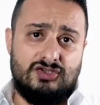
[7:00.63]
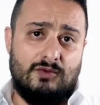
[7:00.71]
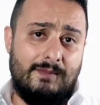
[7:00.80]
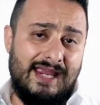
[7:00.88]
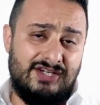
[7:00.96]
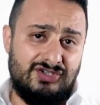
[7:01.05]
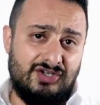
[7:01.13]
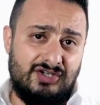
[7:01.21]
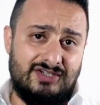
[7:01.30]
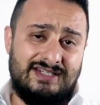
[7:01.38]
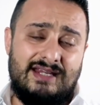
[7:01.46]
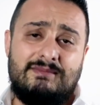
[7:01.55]
make sure your
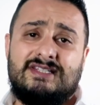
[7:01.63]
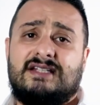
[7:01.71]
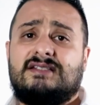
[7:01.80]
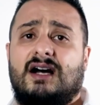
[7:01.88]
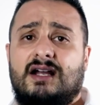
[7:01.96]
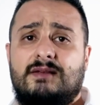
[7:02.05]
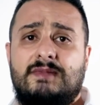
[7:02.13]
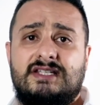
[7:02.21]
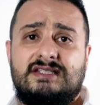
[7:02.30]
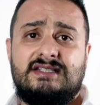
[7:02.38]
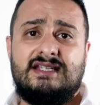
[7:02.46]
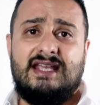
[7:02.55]
team is
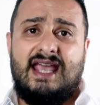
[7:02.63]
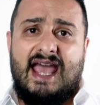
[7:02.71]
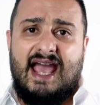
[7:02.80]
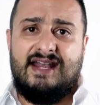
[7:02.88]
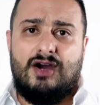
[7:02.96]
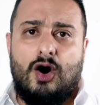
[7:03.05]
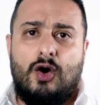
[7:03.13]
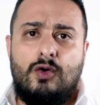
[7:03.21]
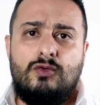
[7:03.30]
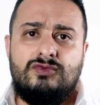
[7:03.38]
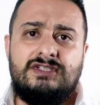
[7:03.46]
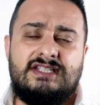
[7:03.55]
autonomous and
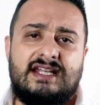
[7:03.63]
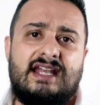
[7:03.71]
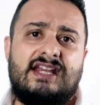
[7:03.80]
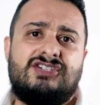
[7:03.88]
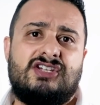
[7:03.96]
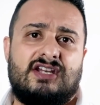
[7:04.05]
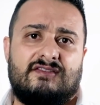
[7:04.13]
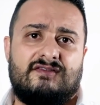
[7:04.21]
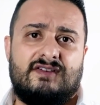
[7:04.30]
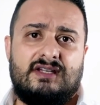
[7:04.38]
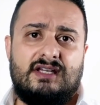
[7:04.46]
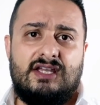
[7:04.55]
owns an initiative.
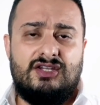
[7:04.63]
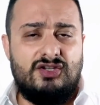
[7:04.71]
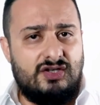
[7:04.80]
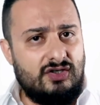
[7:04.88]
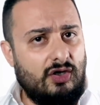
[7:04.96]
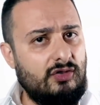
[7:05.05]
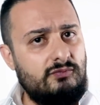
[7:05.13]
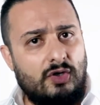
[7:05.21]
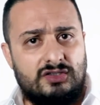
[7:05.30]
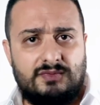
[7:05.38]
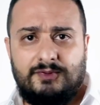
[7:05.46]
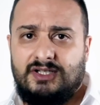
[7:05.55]
You can own
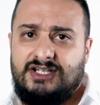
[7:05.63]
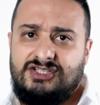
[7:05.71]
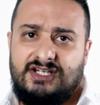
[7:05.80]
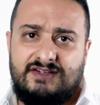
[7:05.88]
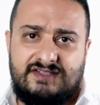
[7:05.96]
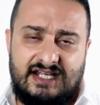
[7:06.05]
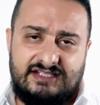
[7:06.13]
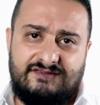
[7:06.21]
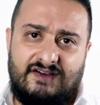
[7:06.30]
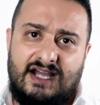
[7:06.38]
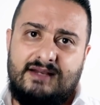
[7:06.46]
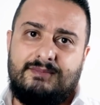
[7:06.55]
multiple initiatives, that's
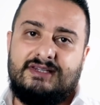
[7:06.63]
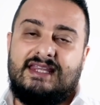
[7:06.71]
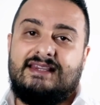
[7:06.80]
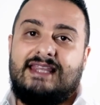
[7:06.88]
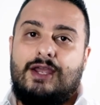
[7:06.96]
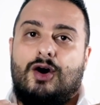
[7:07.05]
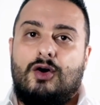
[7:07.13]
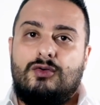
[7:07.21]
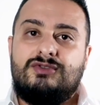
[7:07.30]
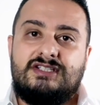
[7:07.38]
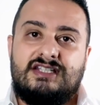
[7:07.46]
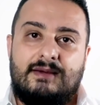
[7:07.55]
fine, but that they
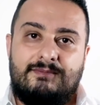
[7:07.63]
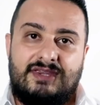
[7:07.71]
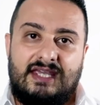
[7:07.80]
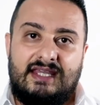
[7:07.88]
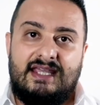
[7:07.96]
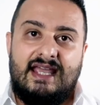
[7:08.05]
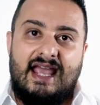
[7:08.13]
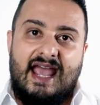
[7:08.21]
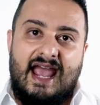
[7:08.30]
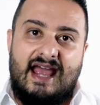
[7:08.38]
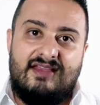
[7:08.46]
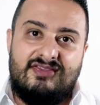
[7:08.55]
own something
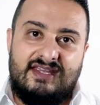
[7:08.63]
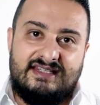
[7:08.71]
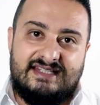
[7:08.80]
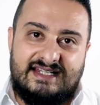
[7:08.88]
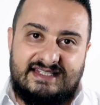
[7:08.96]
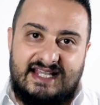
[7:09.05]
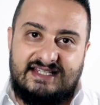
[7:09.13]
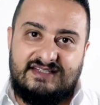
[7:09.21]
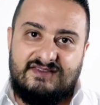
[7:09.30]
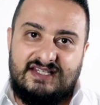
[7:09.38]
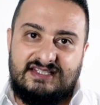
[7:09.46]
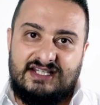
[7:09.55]
and the success of
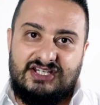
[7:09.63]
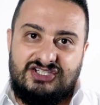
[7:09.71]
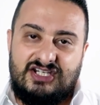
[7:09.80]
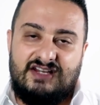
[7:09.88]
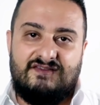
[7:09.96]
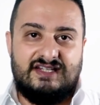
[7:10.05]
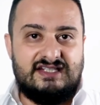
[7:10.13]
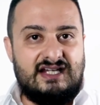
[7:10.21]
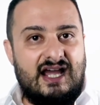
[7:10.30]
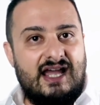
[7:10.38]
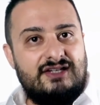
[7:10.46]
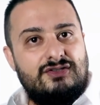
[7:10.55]
this initiative is
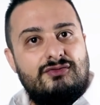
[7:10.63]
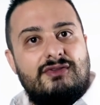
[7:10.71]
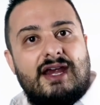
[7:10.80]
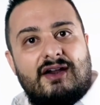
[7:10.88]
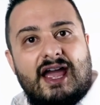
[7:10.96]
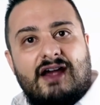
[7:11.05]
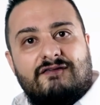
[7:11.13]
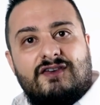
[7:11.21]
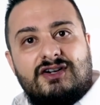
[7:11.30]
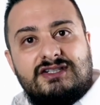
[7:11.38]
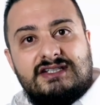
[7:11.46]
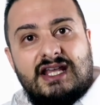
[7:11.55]
tied to their
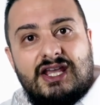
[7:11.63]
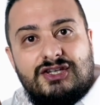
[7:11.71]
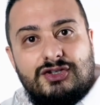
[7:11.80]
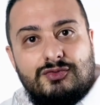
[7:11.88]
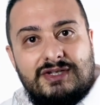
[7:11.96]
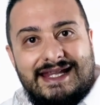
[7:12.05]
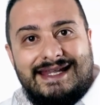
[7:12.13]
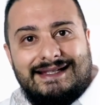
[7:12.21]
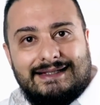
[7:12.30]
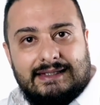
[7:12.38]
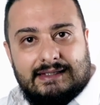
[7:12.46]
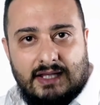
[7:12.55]
efforts
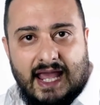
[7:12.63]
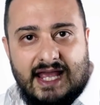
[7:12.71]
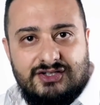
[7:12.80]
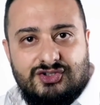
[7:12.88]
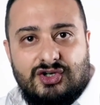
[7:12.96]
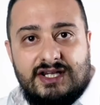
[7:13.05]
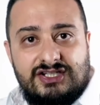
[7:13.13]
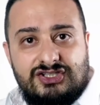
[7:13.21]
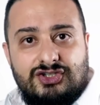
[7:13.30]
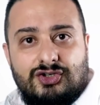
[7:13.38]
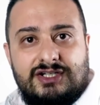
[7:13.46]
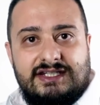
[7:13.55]
uniquely. And trust
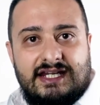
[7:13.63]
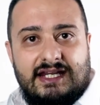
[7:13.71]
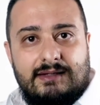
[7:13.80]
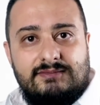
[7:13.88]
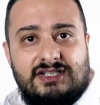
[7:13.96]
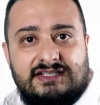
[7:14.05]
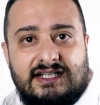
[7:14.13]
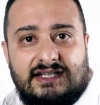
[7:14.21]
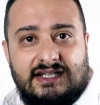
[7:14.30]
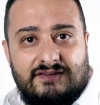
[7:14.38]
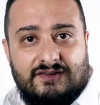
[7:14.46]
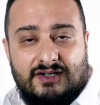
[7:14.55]
your team to
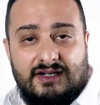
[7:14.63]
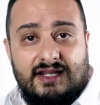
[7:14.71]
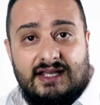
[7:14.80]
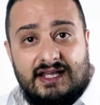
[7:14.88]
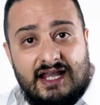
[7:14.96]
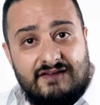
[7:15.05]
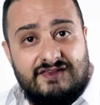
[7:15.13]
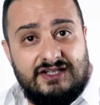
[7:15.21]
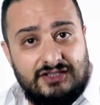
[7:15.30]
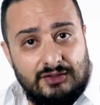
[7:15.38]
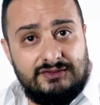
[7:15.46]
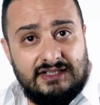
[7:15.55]
deliver. If they
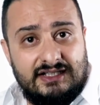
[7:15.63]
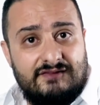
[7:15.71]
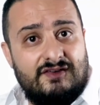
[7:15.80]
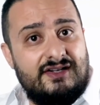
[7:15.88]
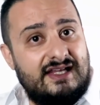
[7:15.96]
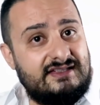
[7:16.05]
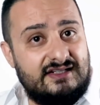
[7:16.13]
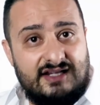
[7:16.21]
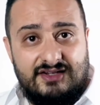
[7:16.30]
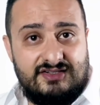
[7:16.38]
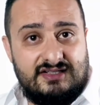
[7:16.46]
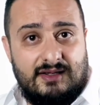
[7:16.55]
don't deliver, that's
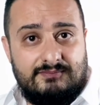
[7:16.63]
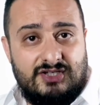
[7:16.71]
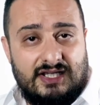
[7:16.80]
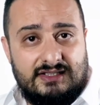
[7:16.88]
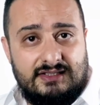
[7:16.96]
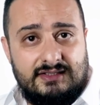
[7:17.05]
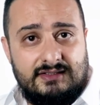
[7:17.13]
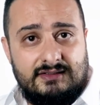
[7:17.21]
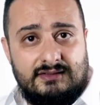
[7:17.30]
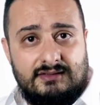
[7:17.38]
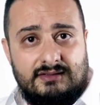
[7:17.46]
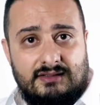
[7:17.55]
another subject.
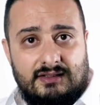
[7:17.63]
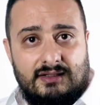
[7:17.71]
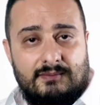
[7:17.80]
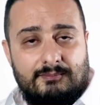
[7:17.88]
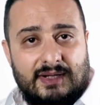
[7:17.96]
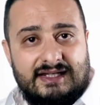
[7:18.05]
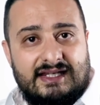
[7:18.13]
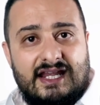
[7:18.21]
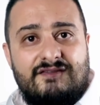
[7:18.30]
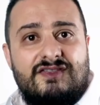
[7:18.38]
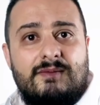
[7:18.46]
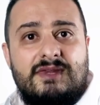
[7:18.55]
But
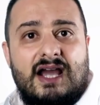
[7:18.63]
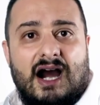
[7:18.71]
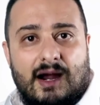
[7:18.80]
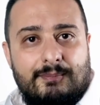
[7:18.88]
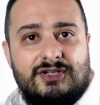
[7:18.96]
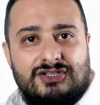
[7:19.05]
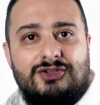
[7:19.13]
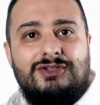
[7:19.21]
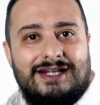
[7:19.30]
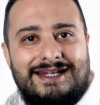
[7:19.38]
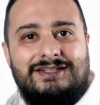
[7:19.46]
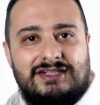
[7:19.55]
give them the
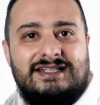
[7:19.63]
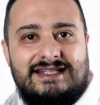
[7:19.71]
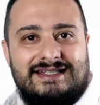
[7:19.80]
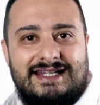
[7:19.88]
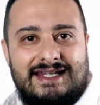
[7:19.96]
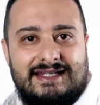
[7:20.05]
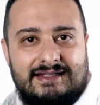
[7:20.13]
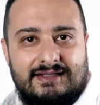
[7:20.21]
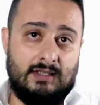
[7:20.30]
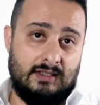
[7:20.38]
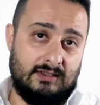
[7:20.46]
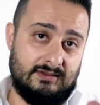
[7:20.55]
opportunity to succeed.
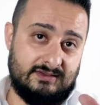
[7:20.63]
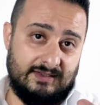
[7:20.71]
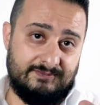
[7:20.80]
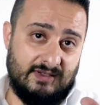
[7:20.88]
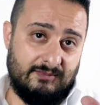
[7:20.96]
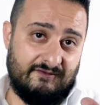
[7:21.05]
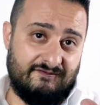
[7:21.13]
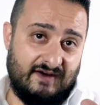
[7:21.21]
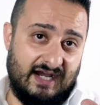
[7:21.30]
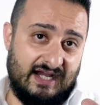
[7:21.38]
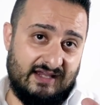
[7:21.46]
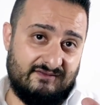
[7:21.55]
Tip number
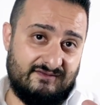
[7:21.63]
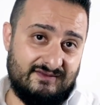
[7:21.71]
5,